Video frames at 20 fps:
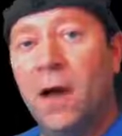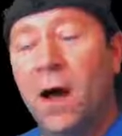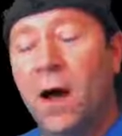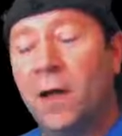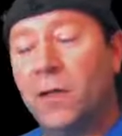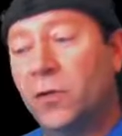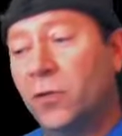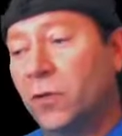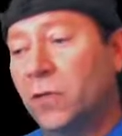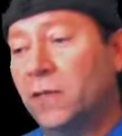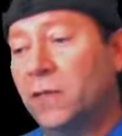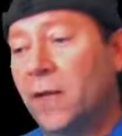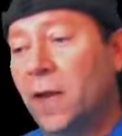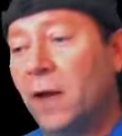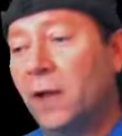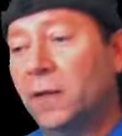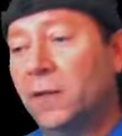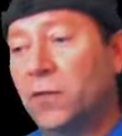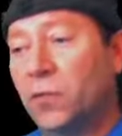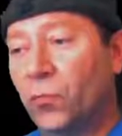You can
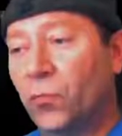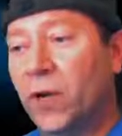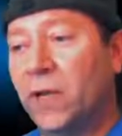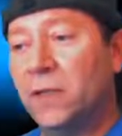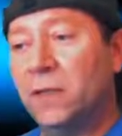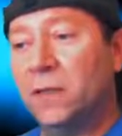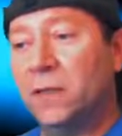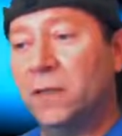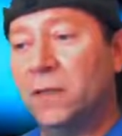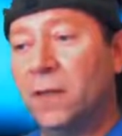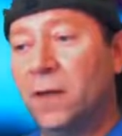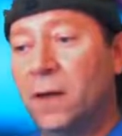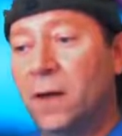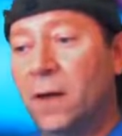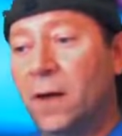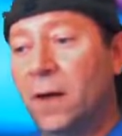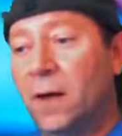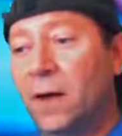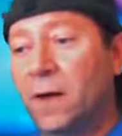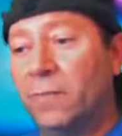tell it's written
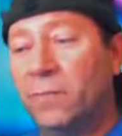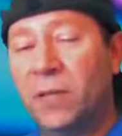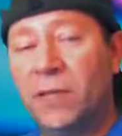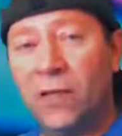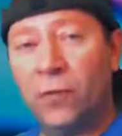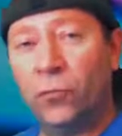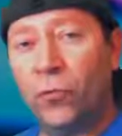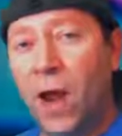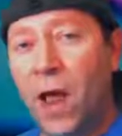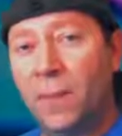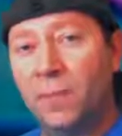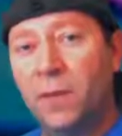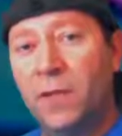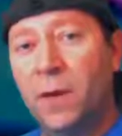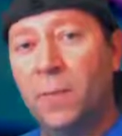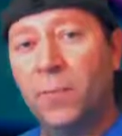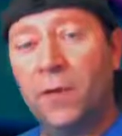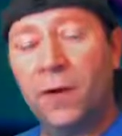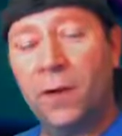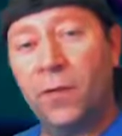to be wrapped
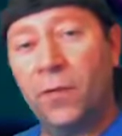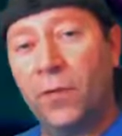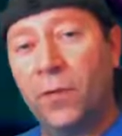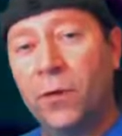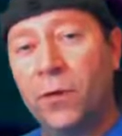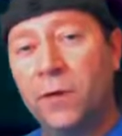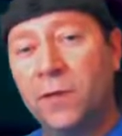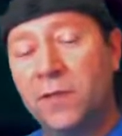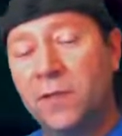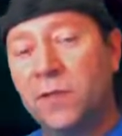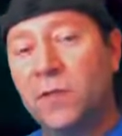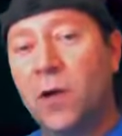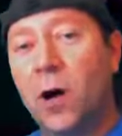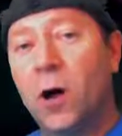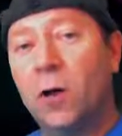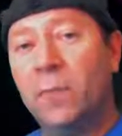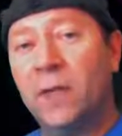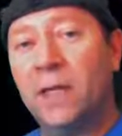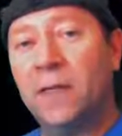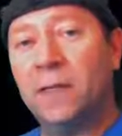up in a third
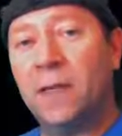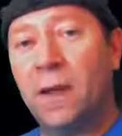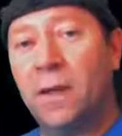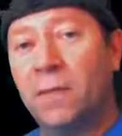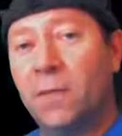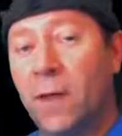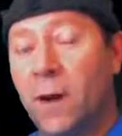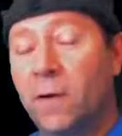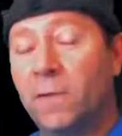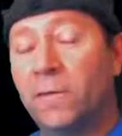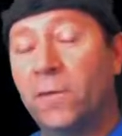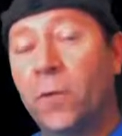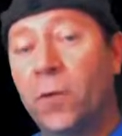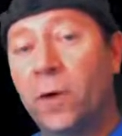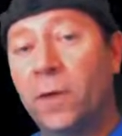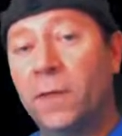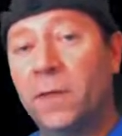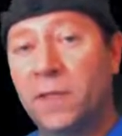installment, and therefore the